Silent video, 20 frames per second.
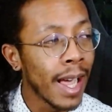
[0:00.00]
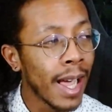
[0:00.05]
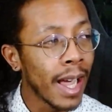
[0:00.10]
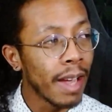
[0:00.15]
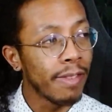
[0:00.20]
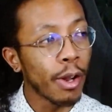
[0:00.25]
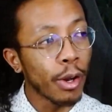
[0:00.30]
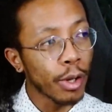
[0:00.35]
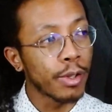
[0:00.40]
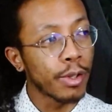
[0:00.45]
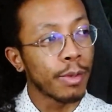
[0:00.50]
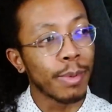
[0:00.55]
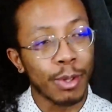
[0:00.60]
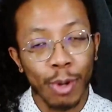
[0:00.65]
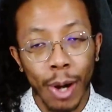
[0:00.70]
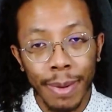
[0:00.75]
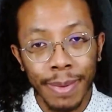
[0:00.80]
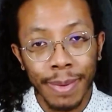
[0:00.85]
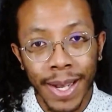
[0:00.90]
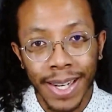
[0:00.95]
If you're not
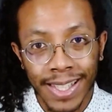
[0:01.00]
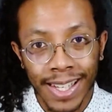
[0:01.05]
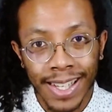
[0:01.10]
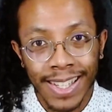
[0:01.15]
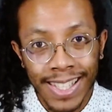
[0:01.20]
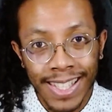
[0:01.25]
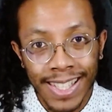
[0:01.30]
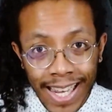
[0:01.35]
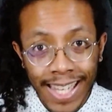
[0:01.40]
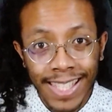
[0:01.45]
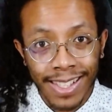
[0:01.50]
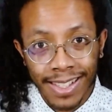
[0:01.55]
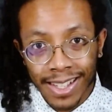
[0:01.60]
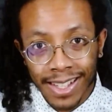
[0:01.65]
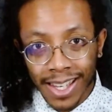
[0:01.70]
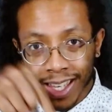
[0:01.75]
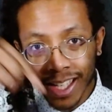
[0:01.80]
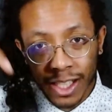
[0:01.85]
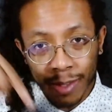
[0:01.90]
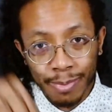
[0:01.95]
subscribed yet, yes,
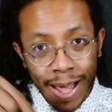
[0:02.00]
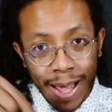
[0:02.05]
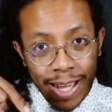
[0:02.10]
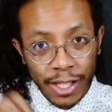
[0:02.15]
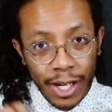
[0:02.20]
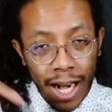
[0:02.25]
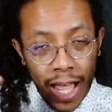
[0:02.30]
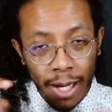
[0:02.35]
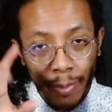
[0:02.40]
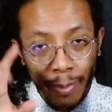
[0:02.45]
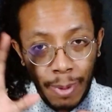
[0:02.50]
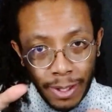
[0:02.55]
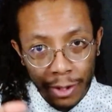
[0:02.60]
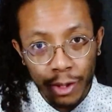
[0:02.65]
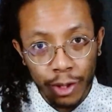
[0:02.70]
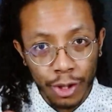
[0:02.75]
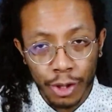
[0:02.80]
smash the like button,